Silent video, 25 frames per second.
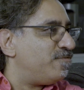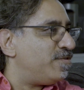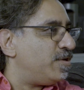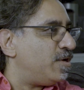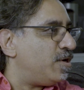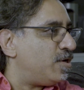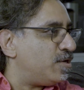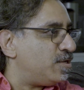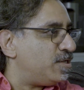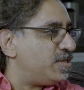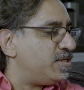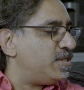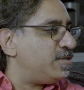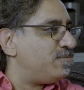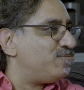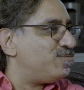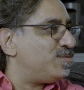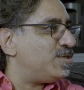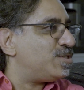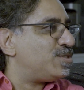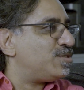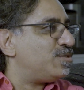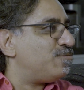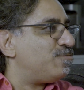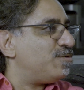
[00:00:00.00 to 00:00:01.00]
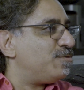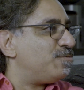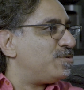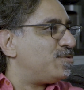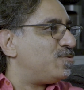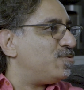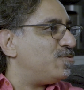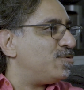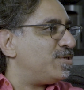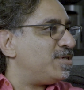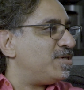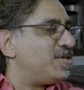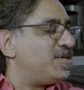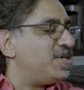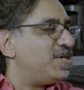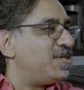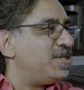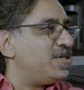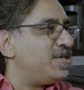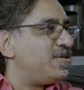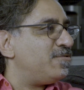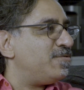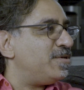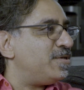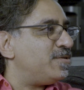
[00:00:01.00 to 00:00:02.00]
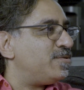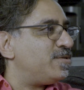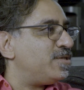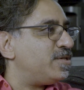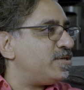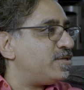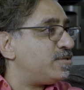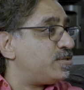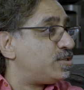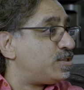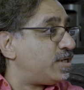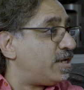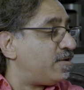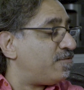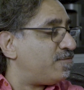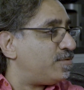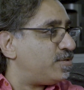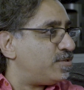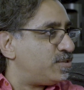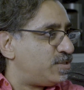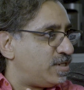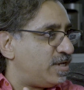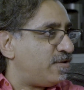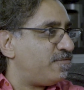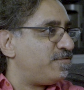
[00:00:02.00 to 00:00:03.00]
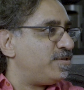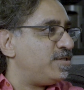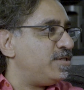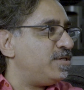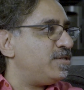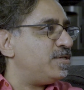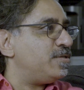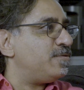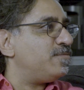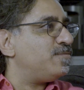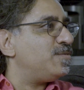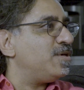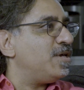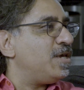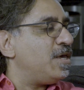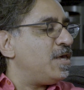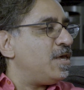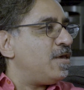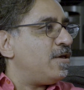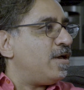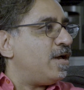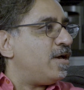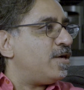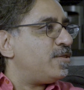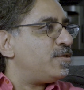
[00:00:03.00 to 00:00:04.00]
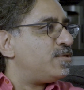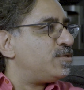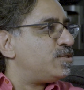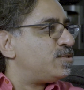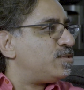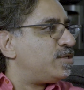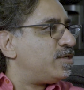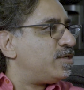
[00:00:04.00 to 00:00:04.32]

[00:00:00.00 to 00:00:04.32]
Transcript: Vialli, just we were talking earlier, and Xavi and others